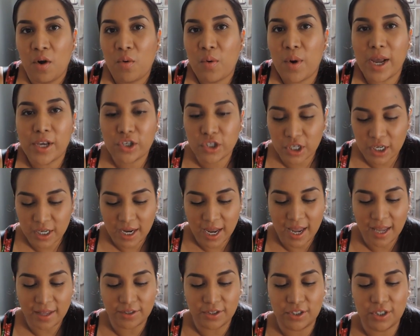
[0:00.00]
question
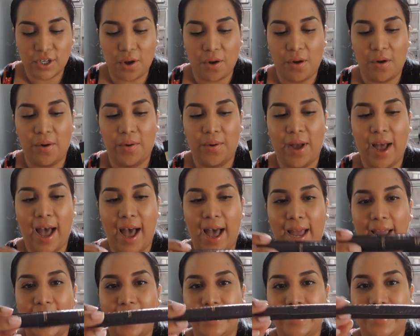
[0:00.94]
it, so
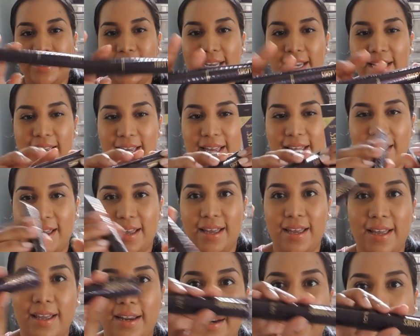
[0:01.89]
I
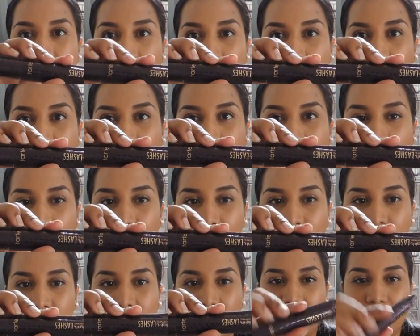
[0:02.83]
did.
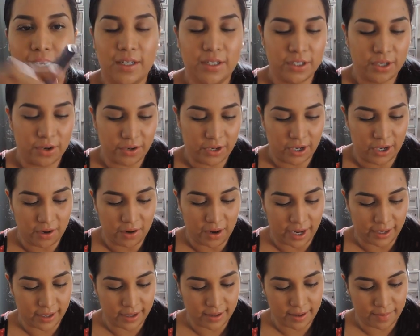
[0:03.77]
Isn't it so cute?
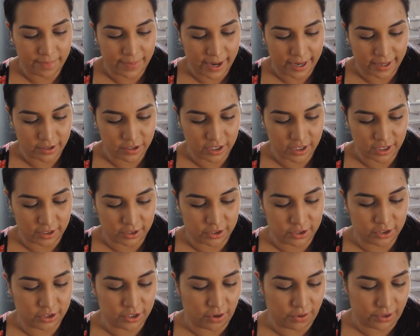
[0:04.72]
I think the packaging is
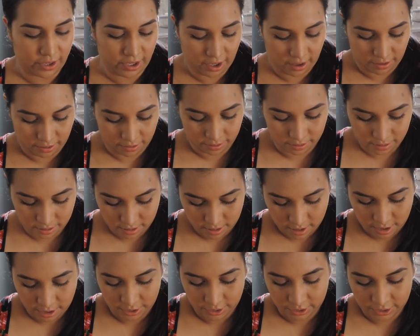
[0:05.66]
so cute.
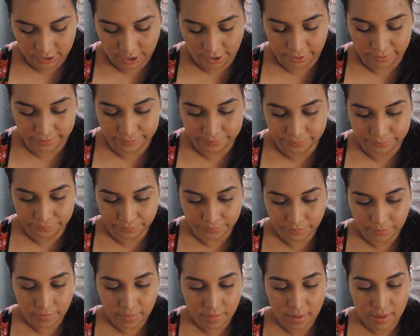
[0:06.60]
So
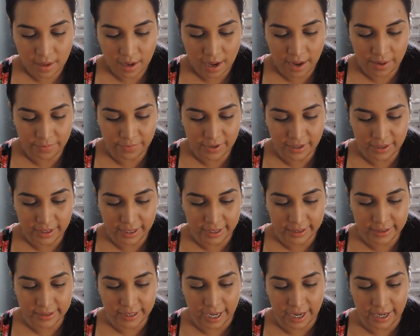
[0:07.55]
I'm really
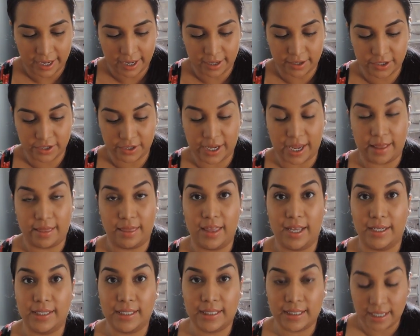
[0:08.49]
excited to get
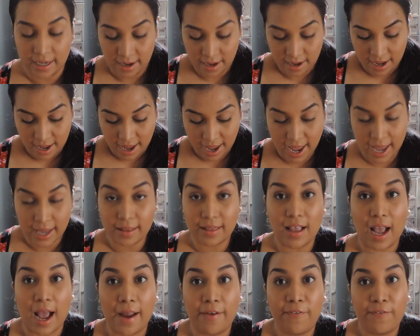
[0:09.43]
this.
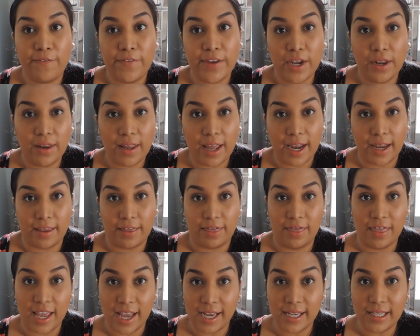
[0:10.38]
And I feel
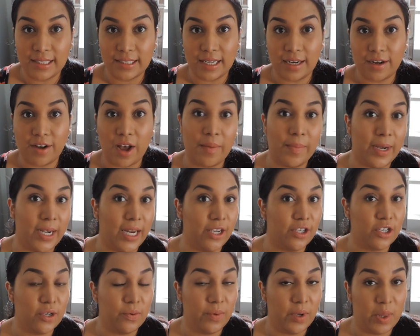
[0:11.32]
like this in
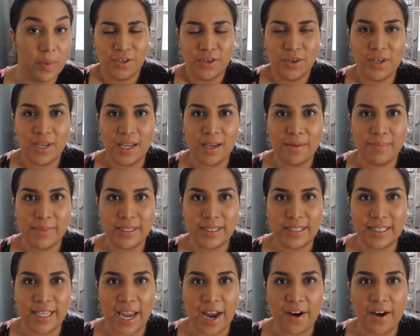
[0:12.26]
combination with Unique
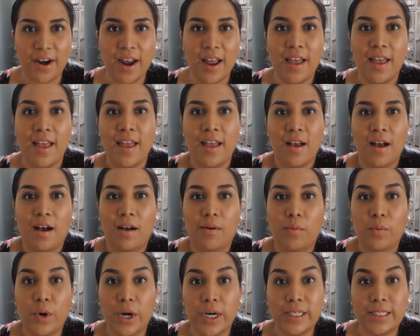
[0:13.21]
Mascara
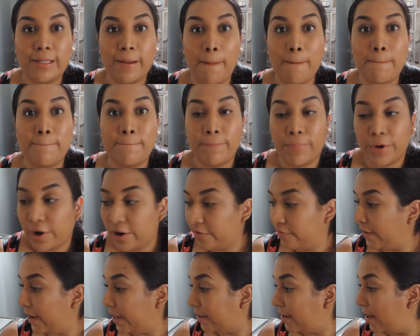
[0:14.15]
works
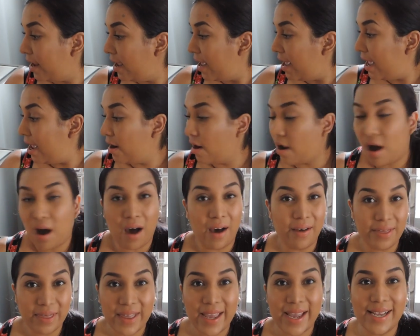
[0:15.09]
perfect. And
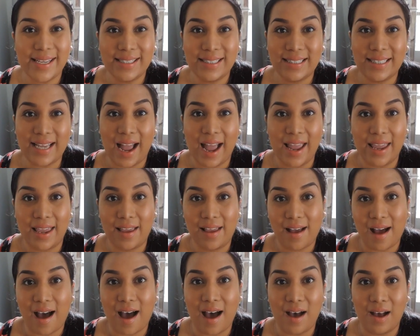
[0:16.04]
all this I
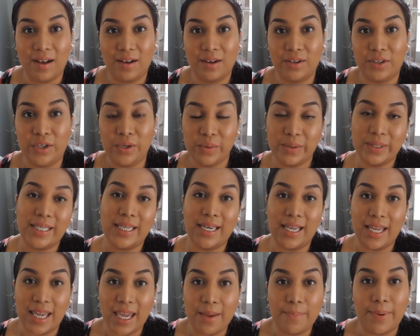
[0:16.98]
got
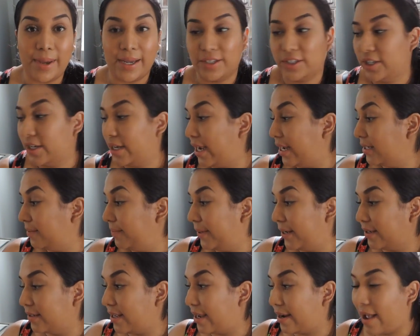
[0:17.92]
using Ebates, you guys,
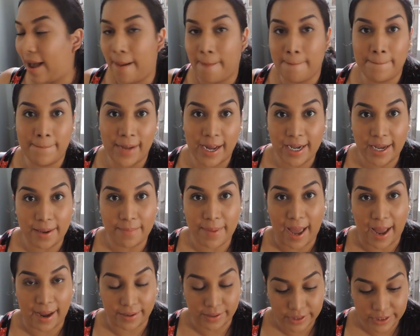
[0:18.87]
because I got money
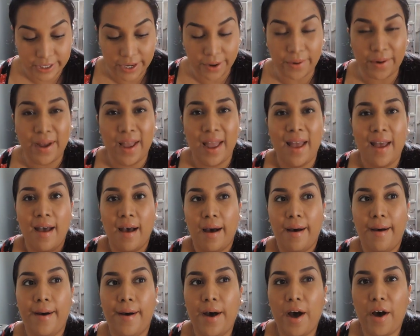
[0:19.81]
back. So
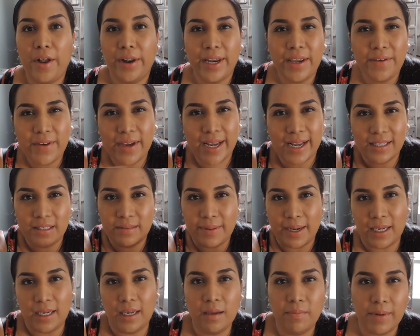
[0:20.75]
I'll leave you guys
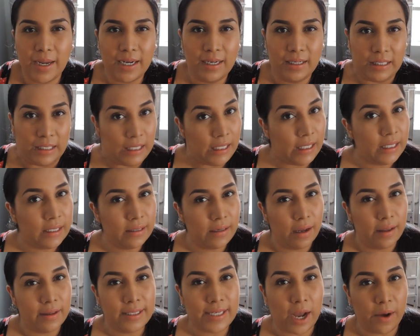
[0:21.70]
my eBay
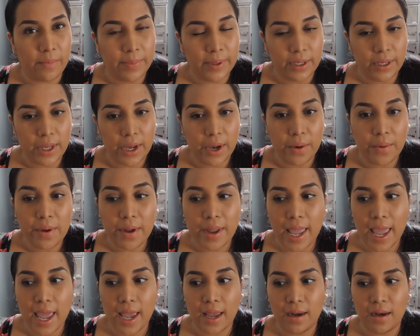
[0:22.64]
link down below.
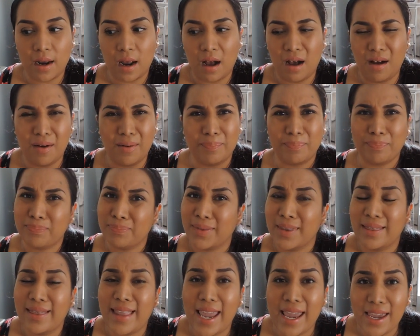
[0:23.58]
And
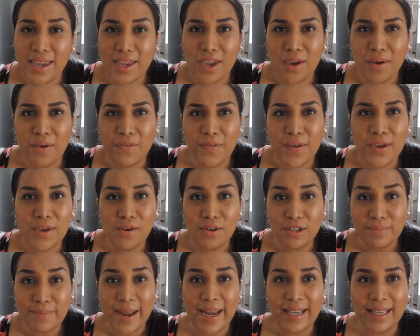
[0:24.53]
thank you. If you use